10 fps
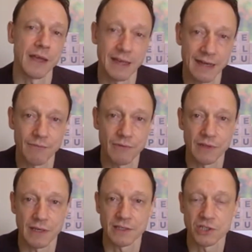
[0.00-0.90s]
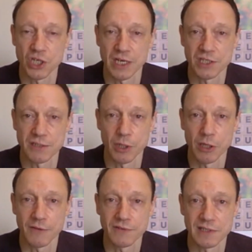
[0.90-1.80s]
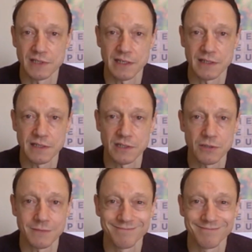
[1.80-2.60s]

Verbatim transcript: and everything has changed in my life since that decision.